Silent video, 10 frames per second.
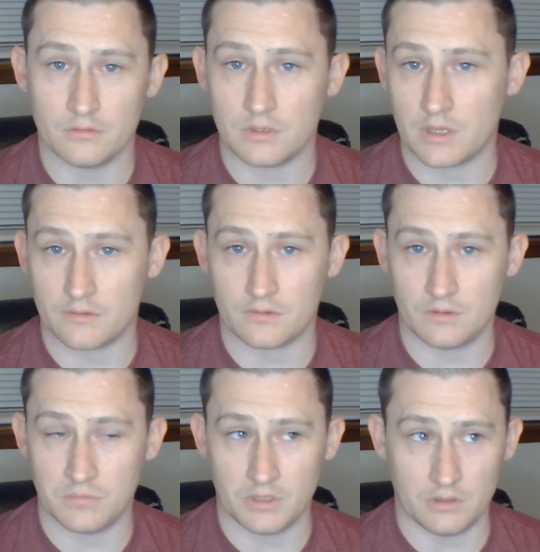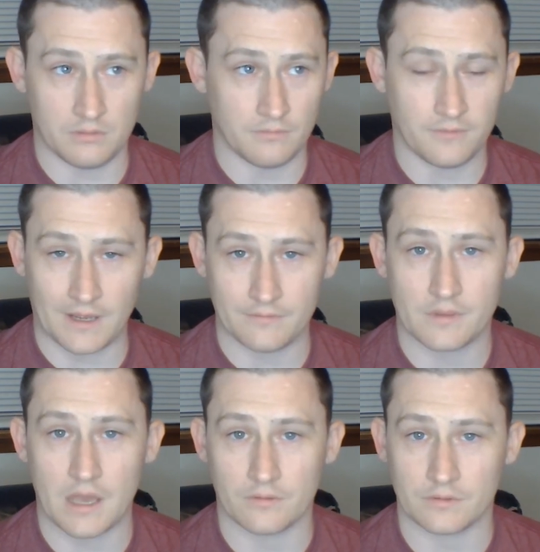and
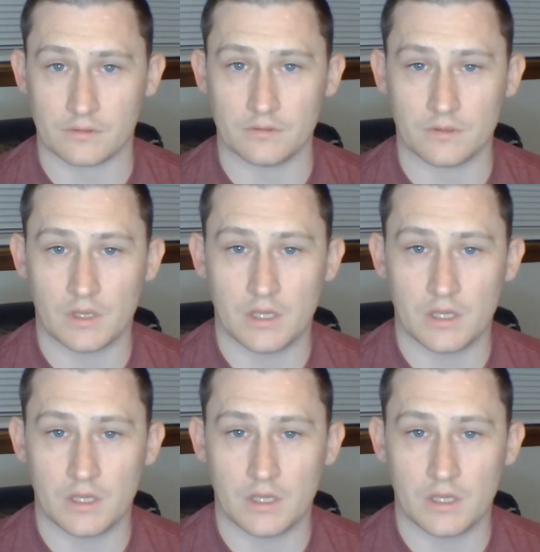SCP-5000,